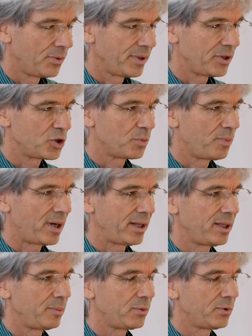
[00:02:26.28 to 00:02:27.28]

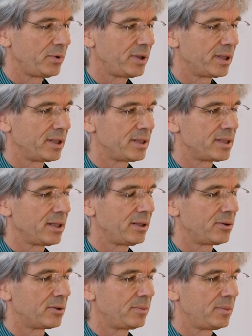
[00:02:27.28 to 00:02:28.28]
Relax in the lower
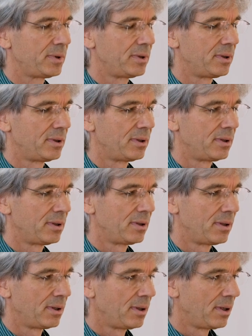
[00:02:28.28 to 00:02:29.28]
center.
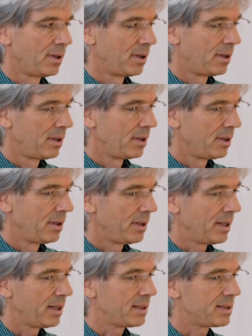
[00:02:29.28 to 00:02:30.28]

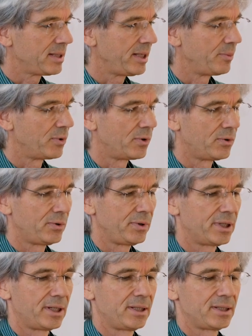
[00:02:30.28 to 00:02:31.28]
Contract in
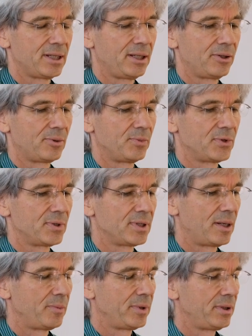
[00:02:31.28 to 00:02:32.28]
the lower
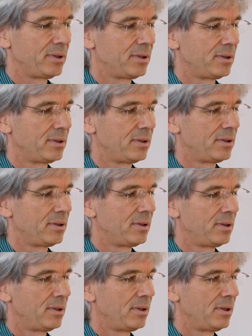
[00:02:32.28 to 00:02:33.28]
center.
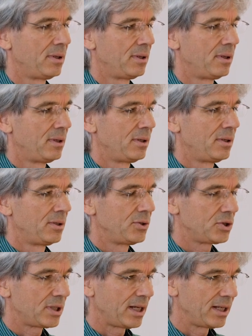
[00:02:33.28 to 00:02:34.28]
Stream
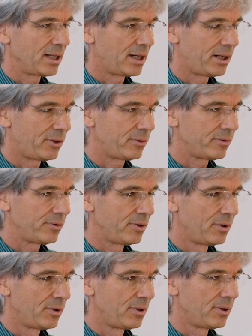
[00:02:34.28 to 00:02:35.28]
up and let
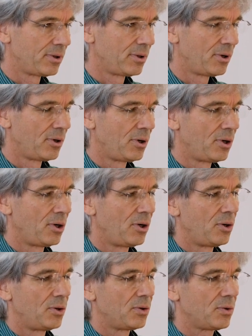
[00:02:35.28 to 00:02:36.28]
go out
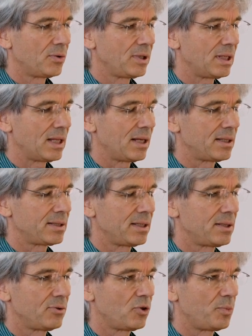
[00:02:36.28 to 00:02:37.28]
of my heart
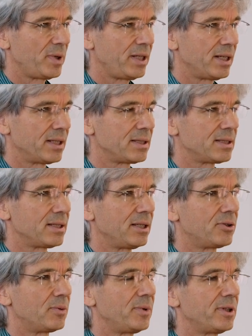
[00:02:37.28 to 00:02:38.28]
center to the
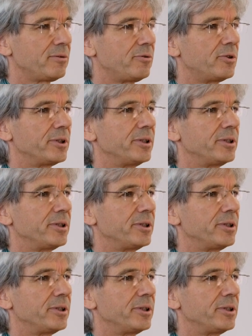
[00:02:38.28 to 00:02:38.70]
front.